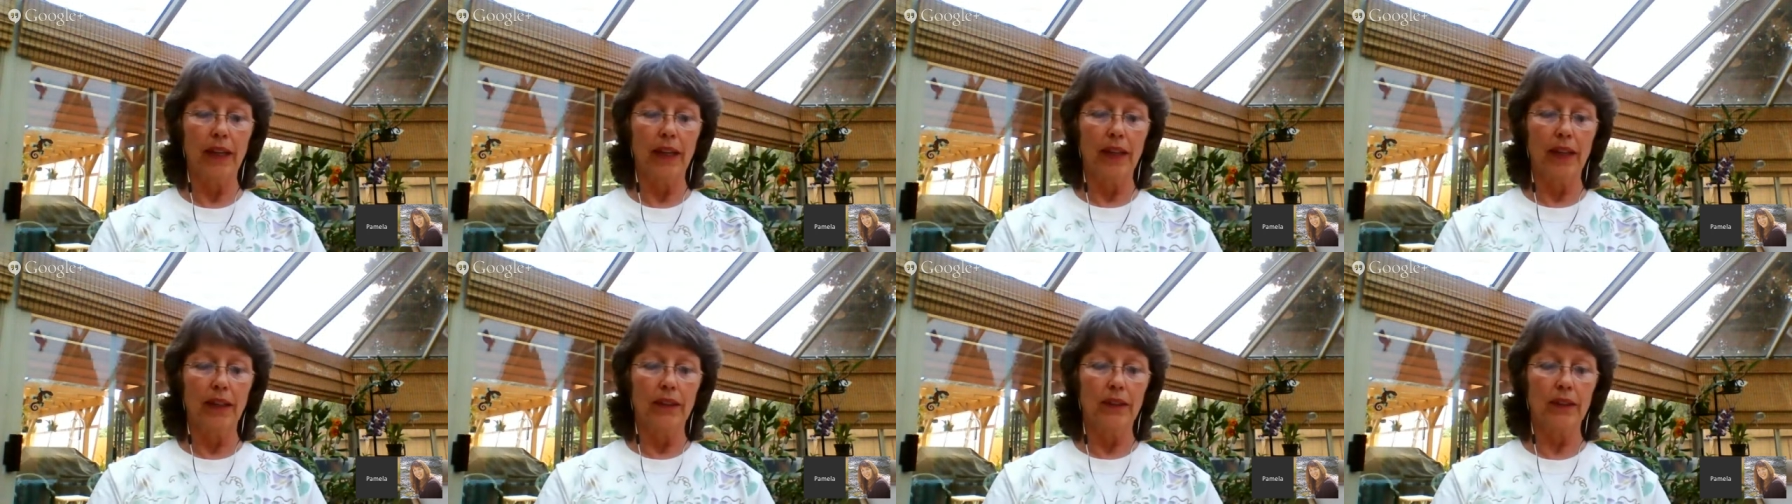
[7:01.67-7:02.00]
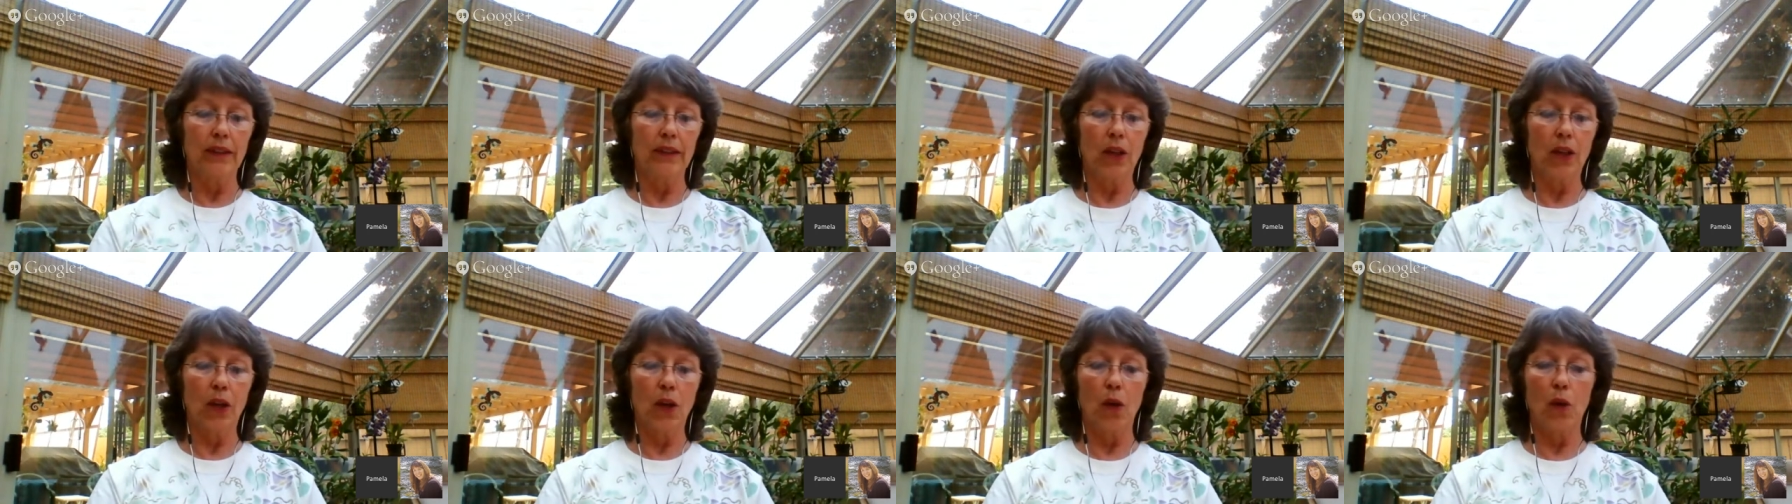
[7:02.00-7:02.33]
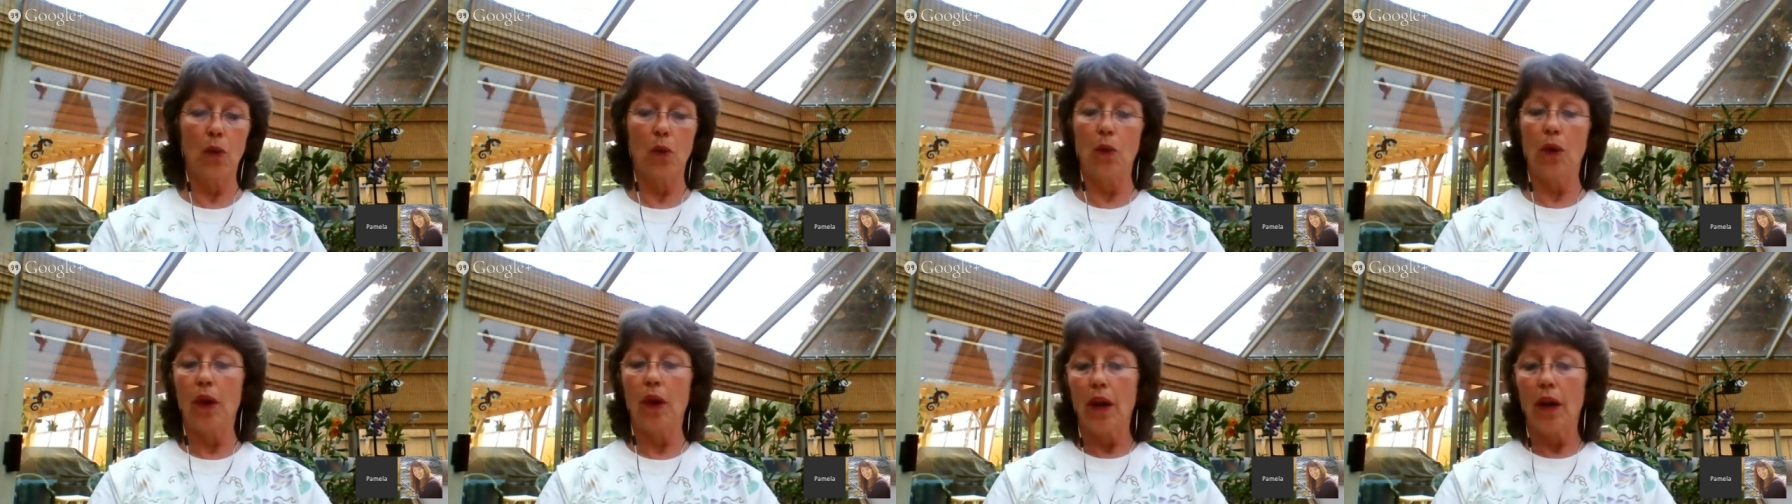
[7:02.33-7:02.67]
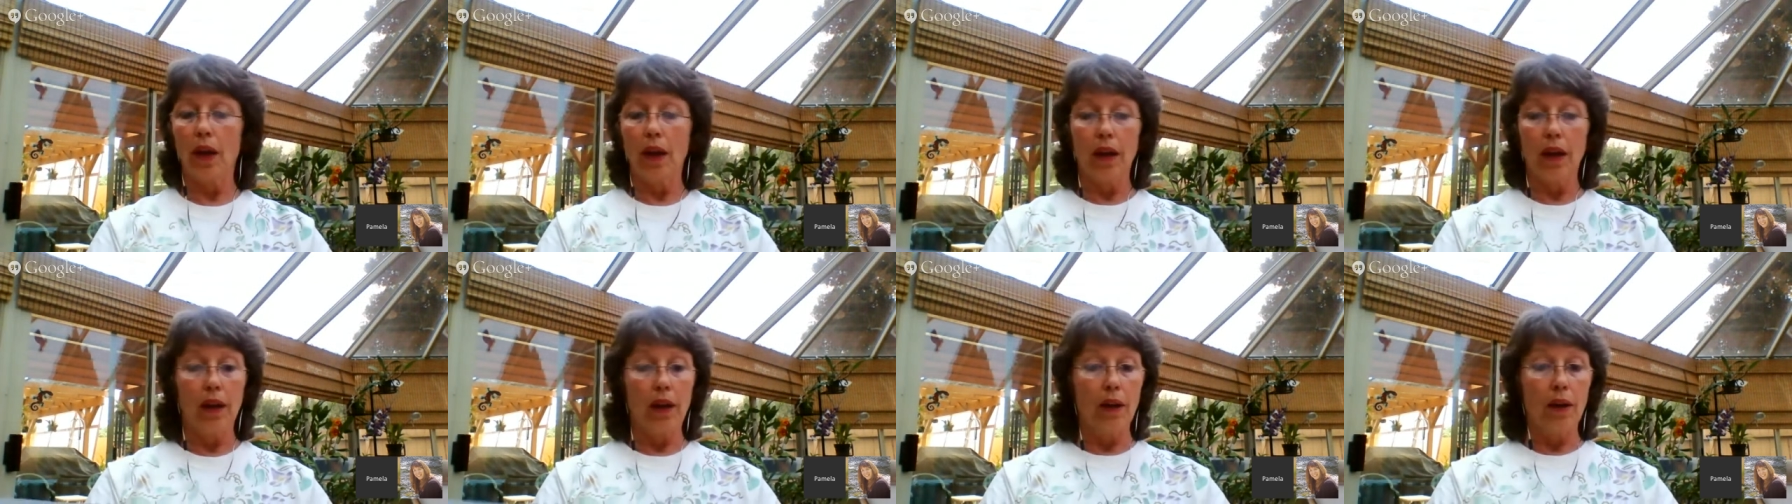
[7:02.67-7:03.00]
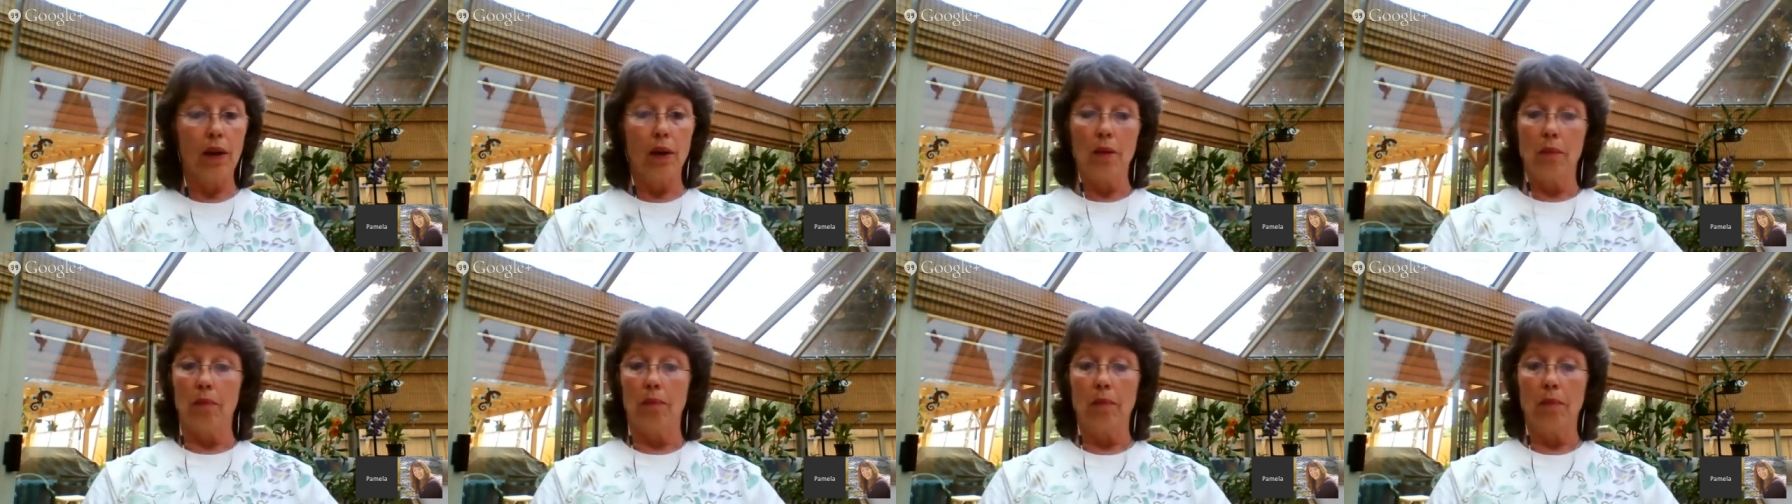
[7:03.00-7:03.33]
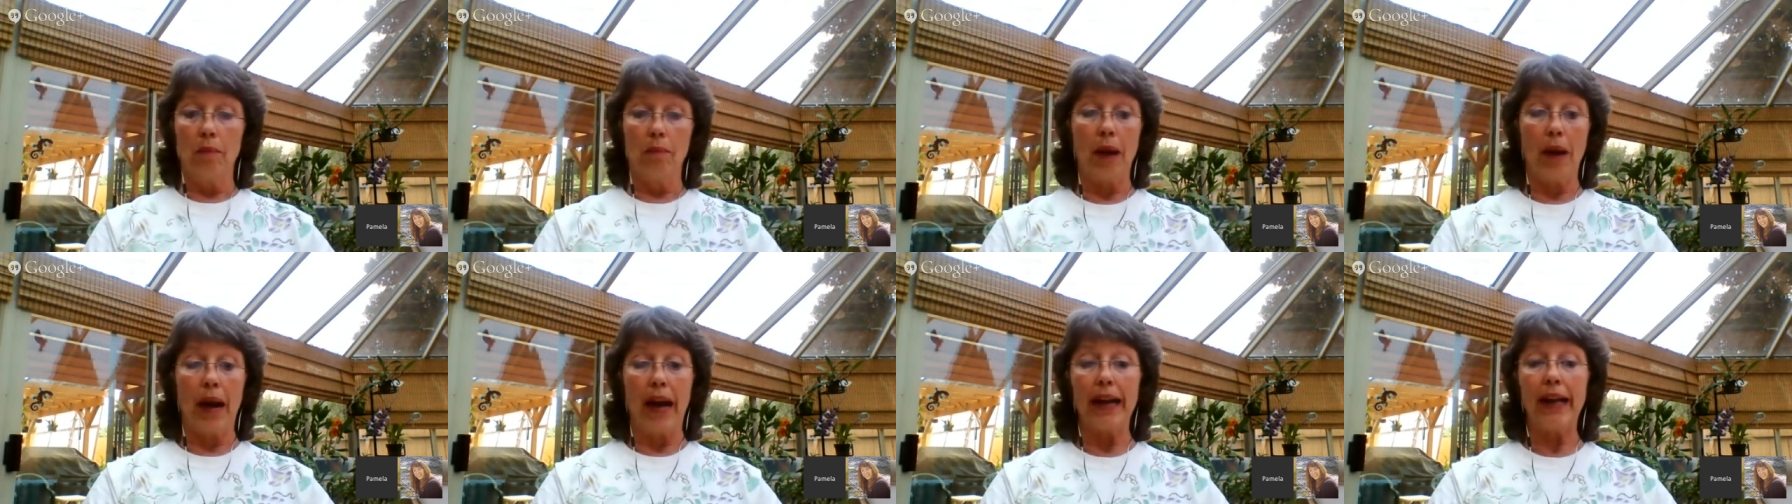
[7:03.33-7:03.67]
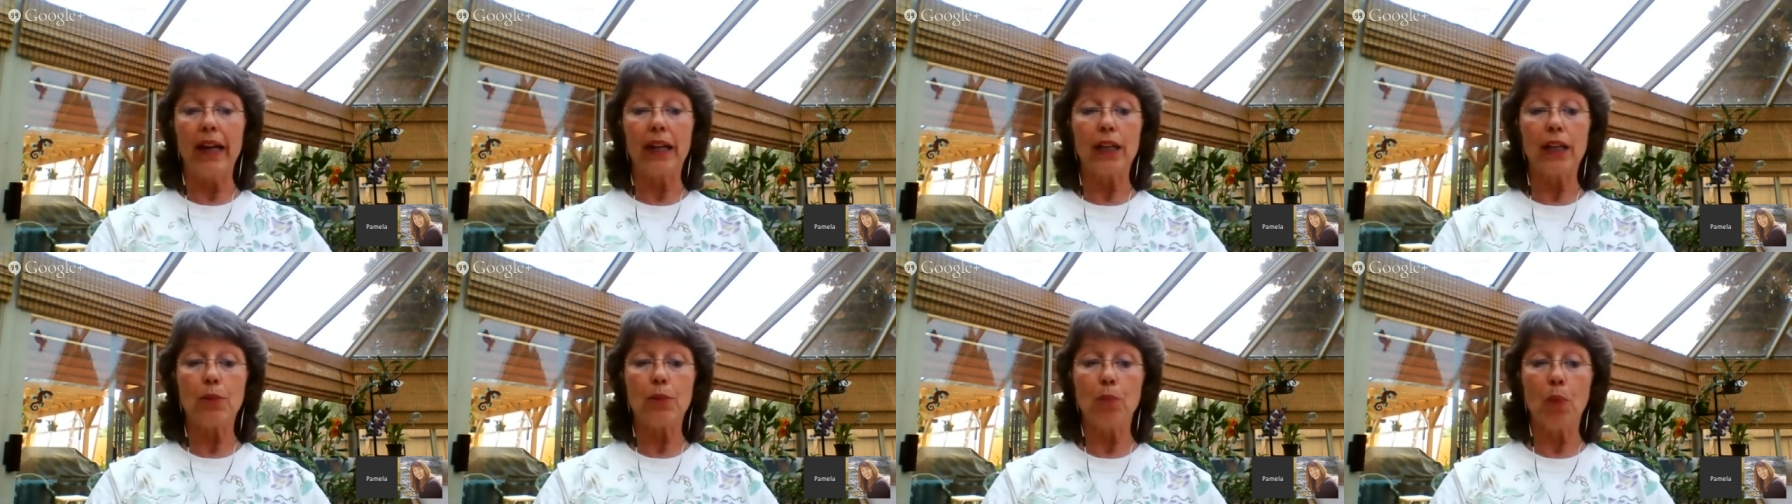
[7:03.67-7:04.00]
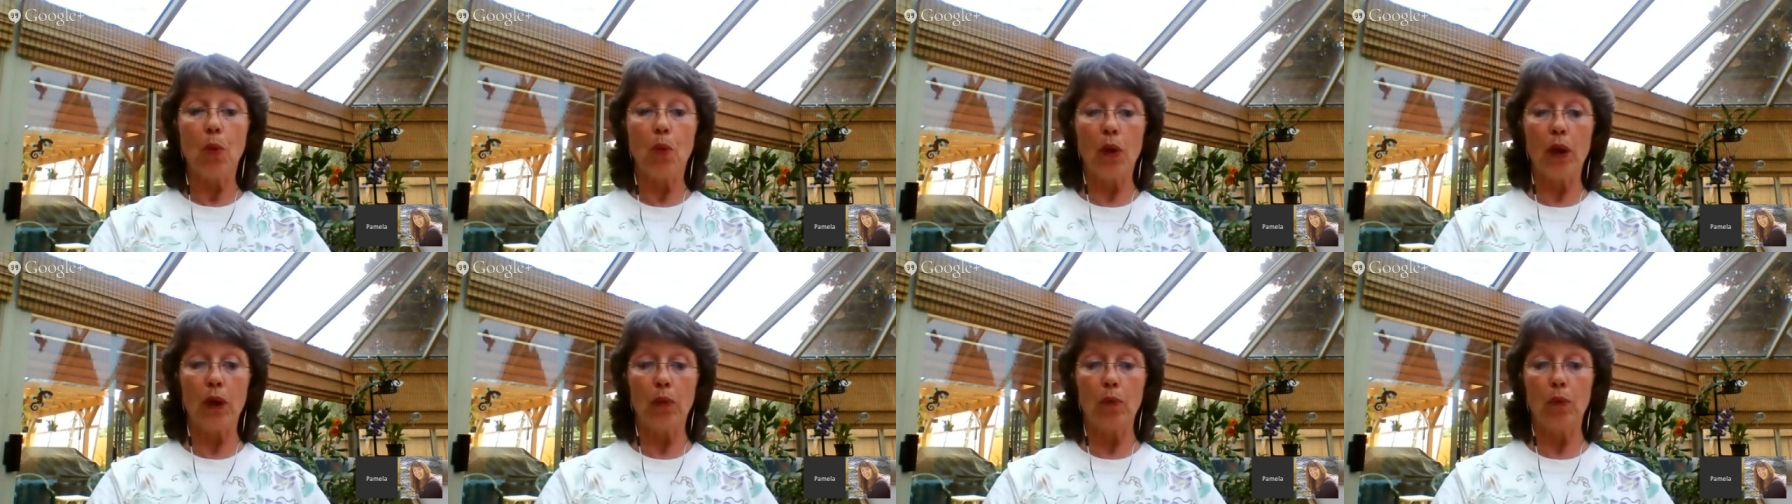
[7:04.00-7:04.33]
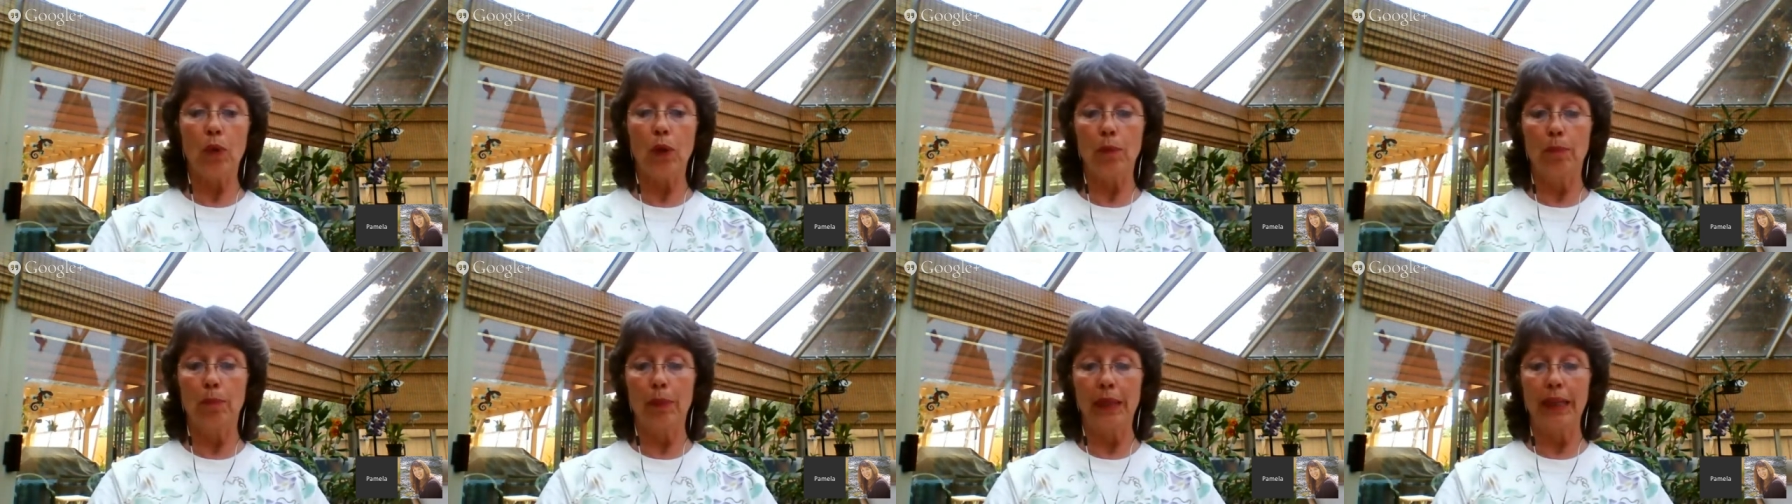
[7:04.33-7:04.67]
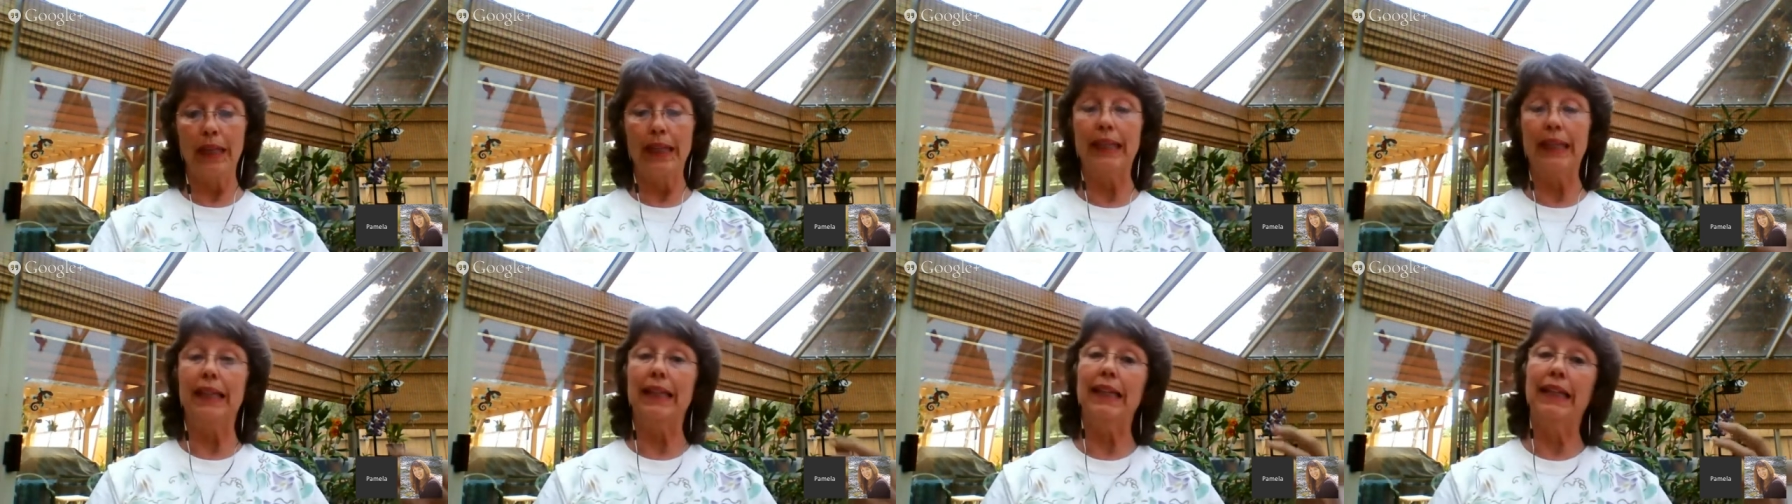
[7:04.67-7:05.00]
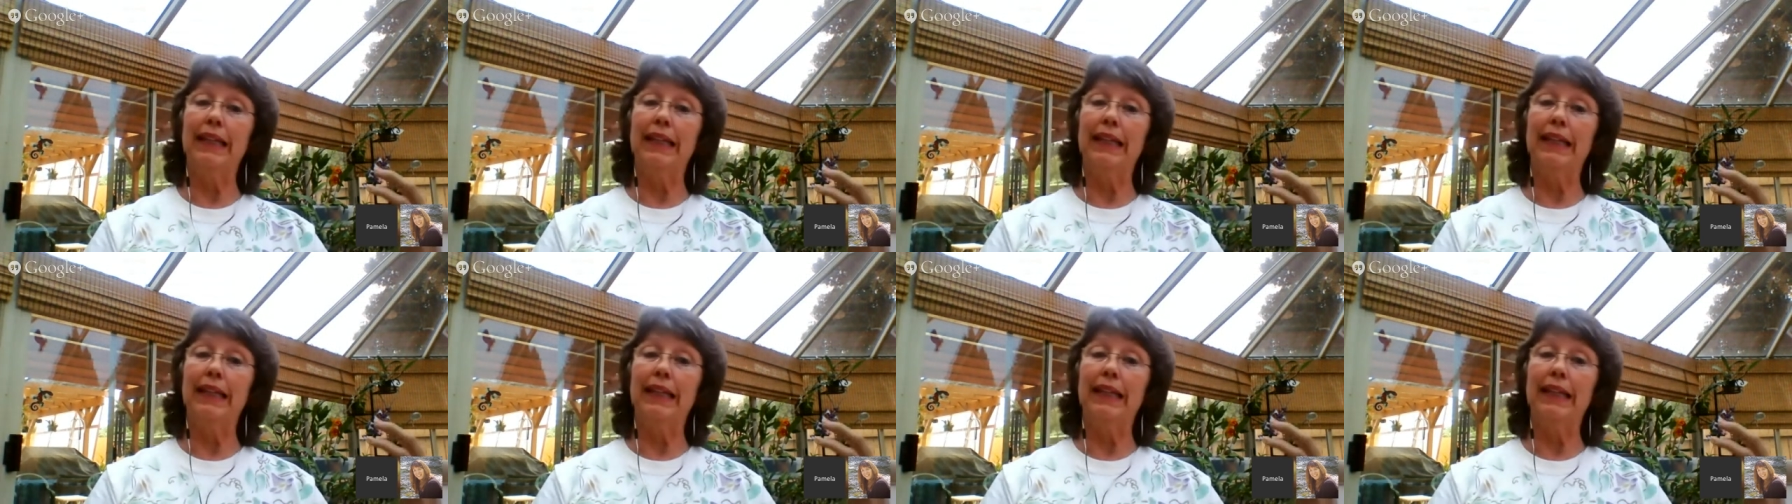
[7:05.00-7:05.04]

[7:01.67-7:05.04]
So my next point would be